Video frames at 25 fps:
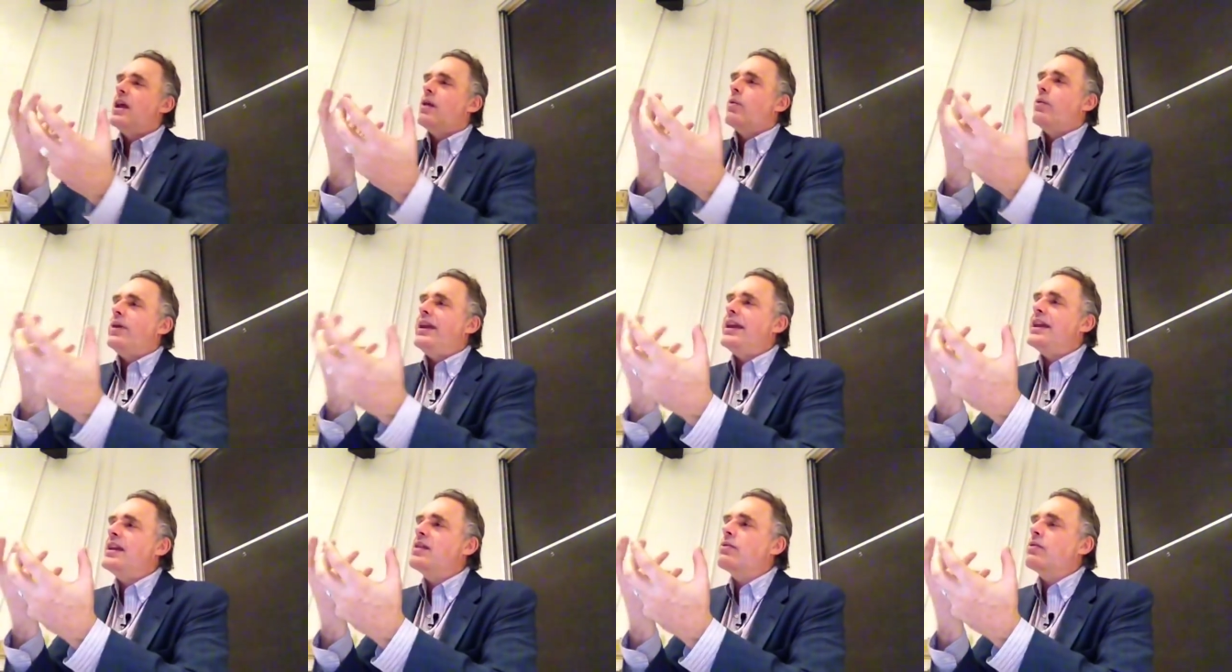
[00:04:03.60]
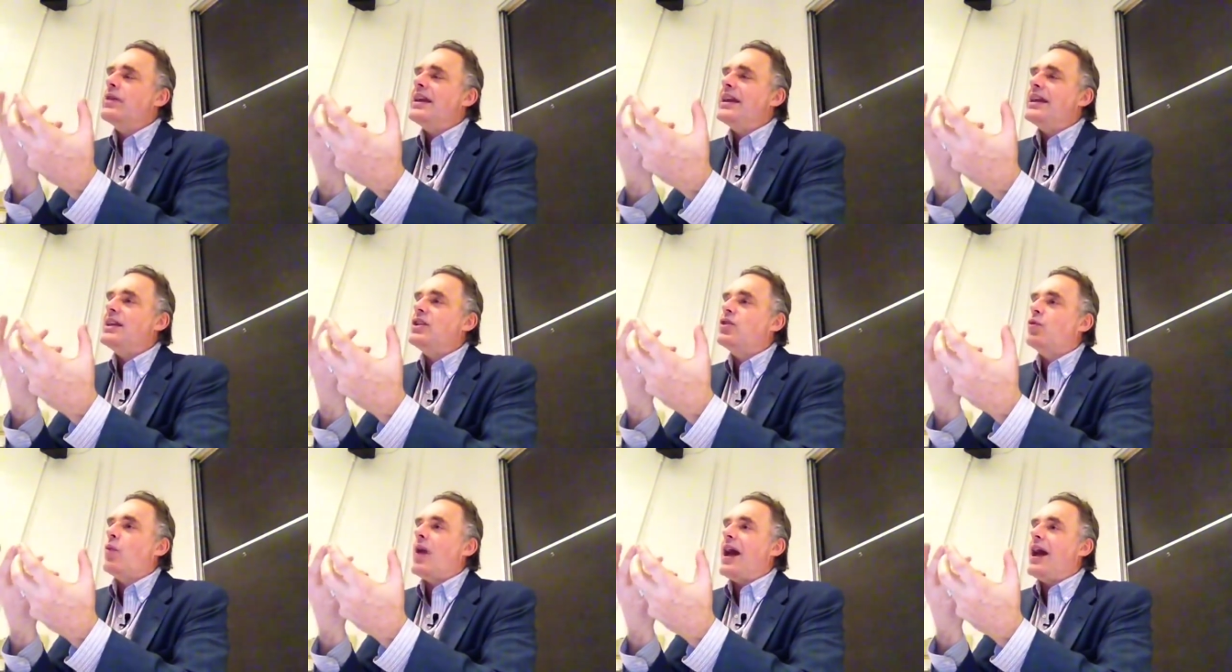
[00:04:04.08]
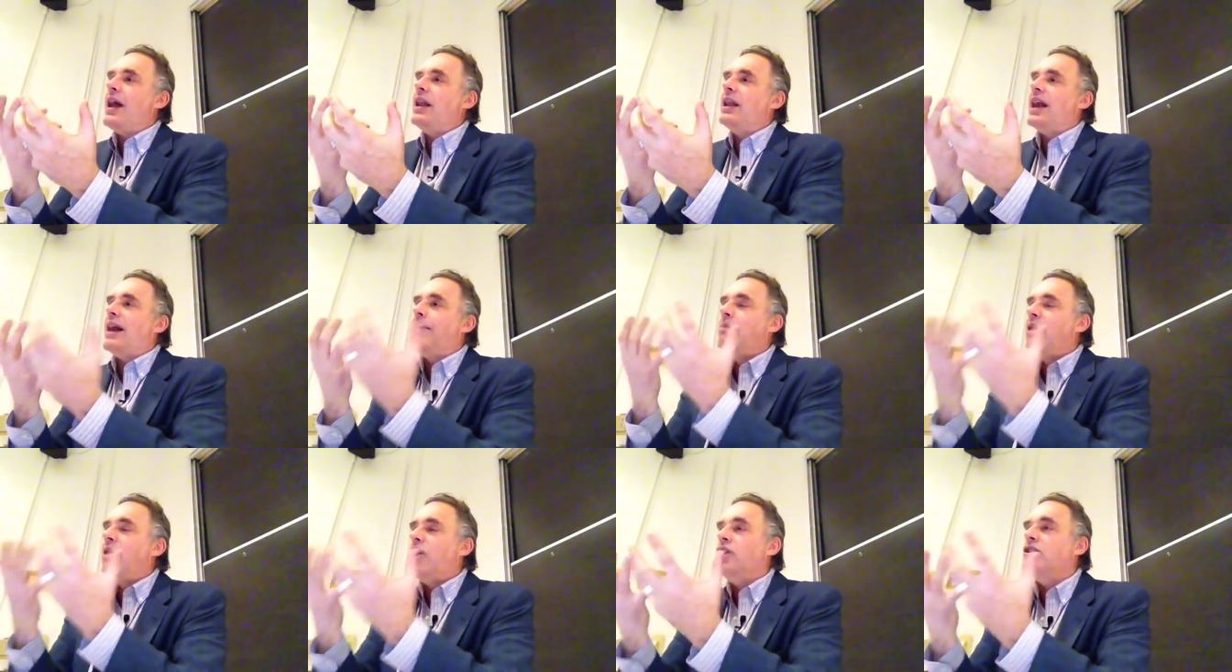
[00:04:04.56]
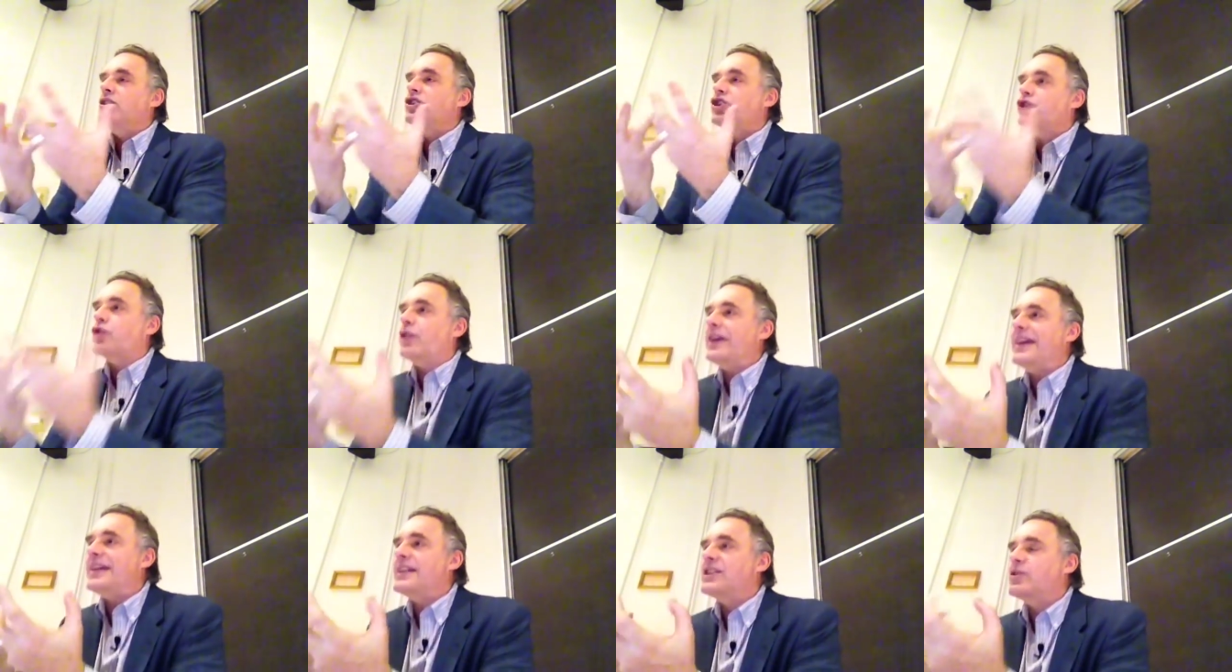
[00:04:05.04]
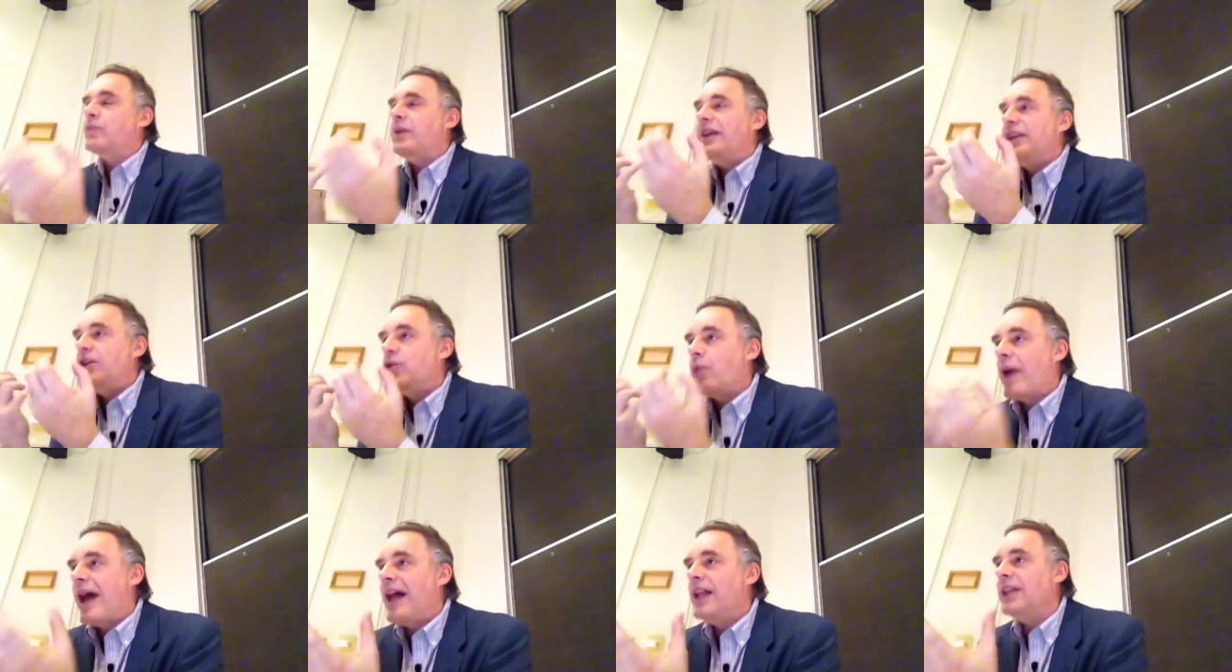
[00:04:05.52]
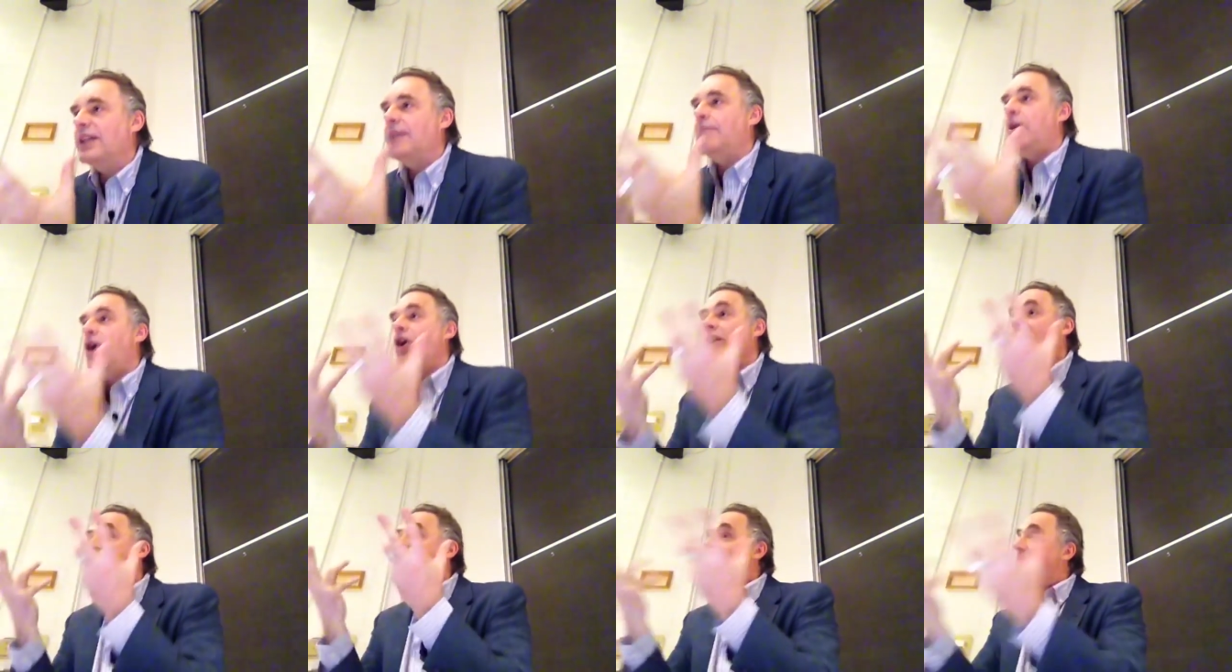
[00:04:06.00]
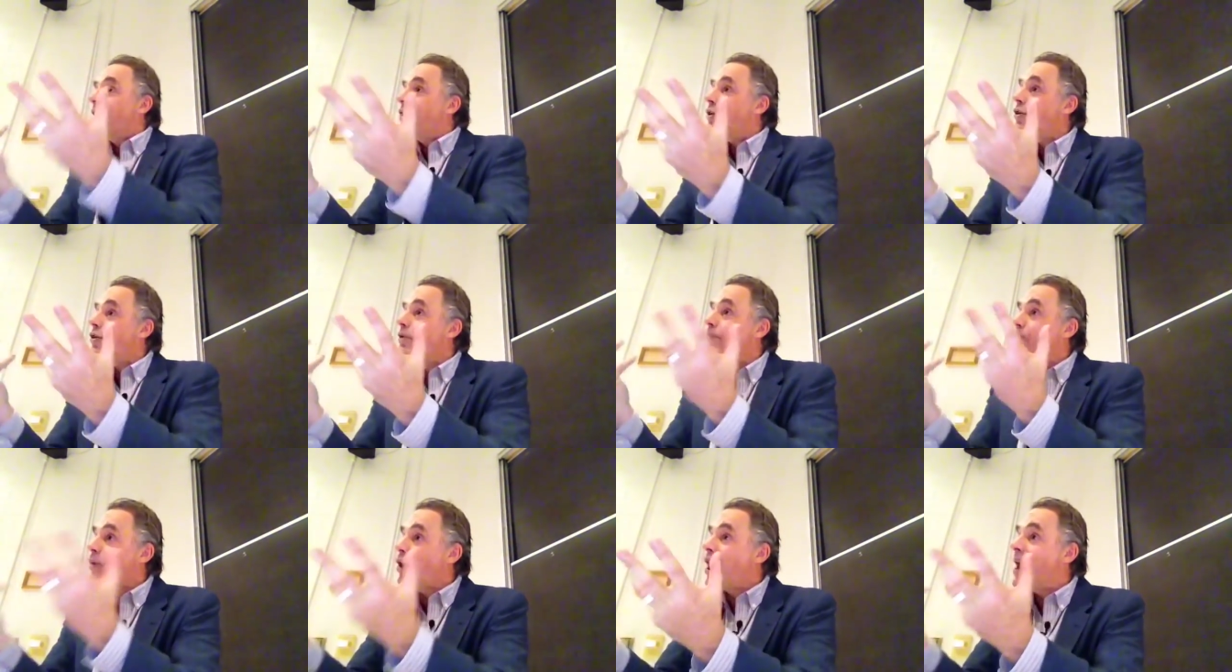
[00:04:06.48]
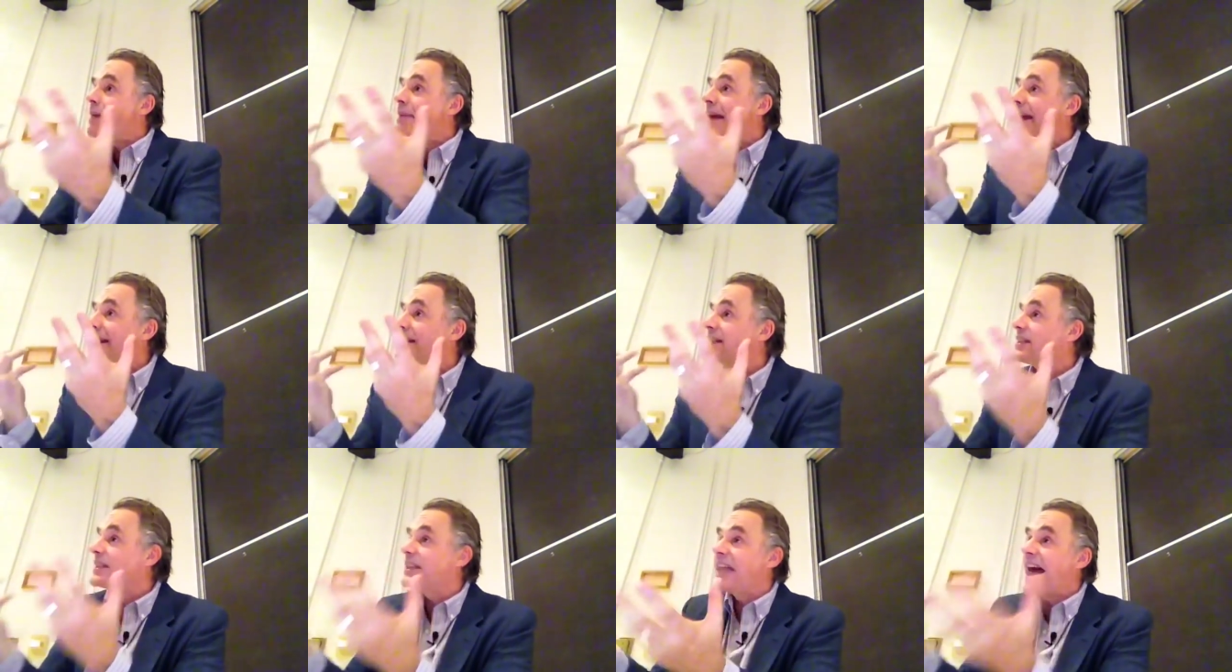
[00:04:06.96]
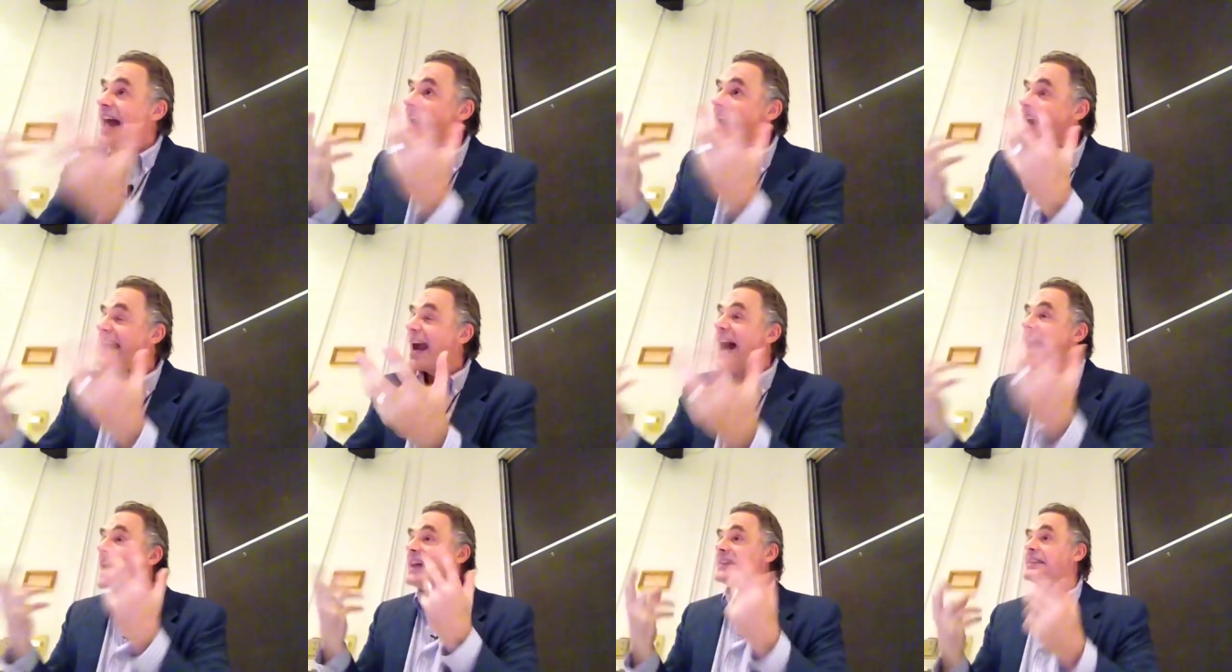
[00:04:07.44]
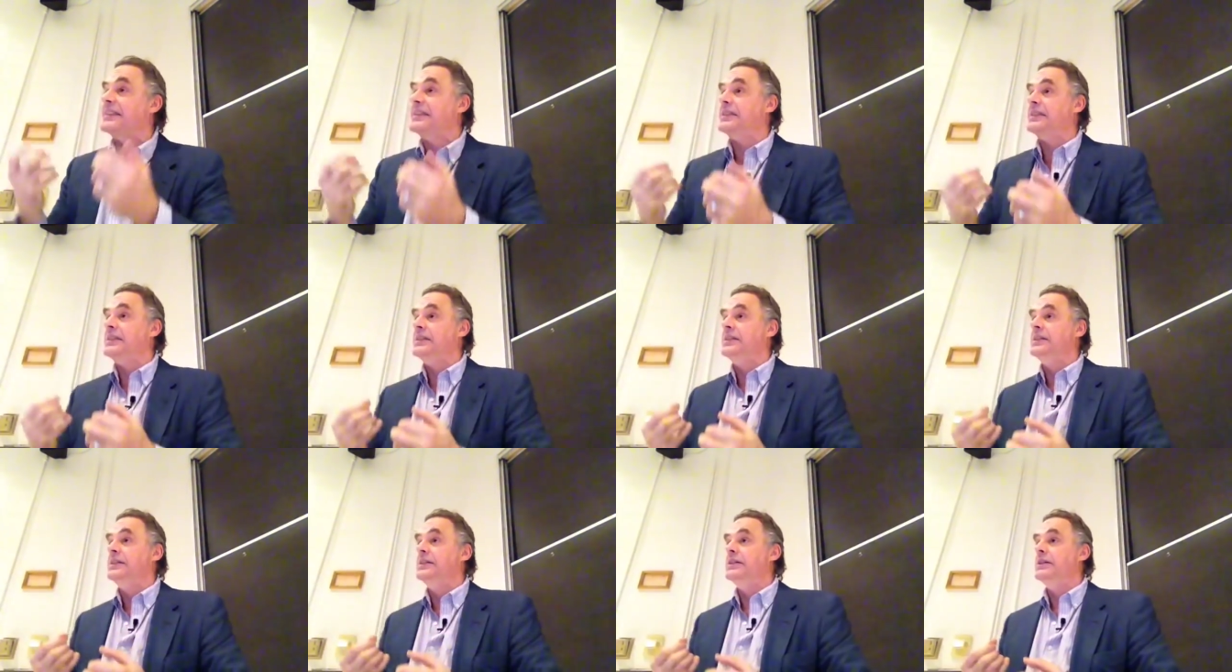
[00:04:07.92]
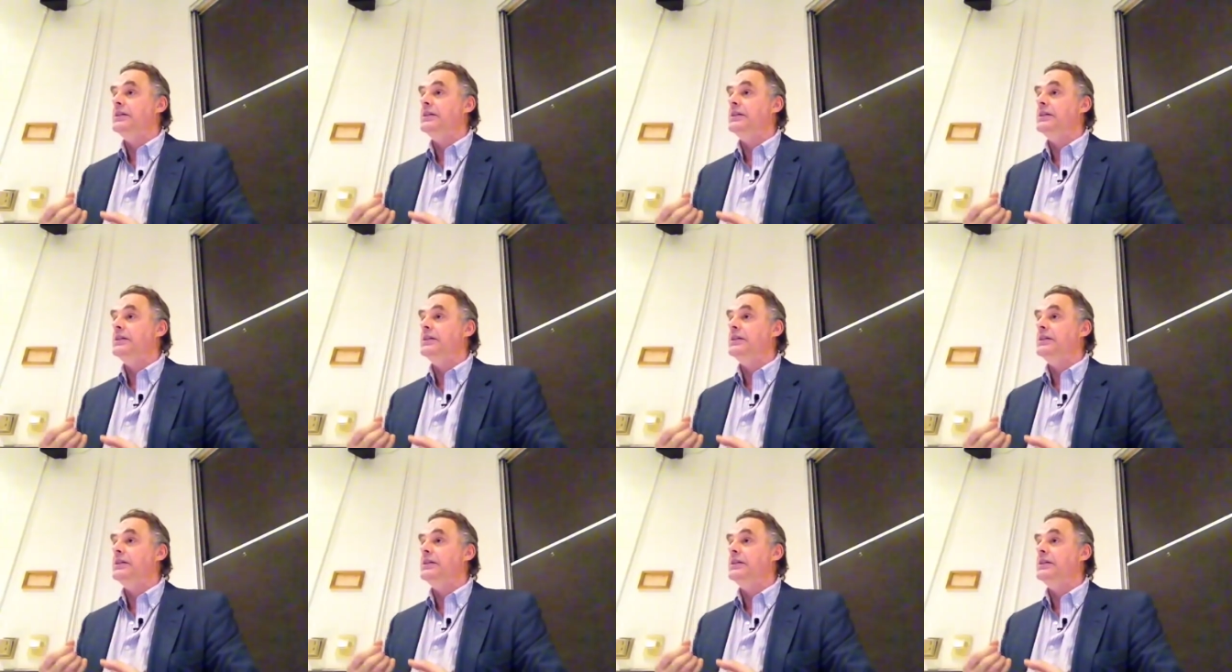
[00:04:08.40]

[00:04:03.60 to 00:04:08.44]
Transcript: we didn't really dwell among trees. We dwelled among other primates like us.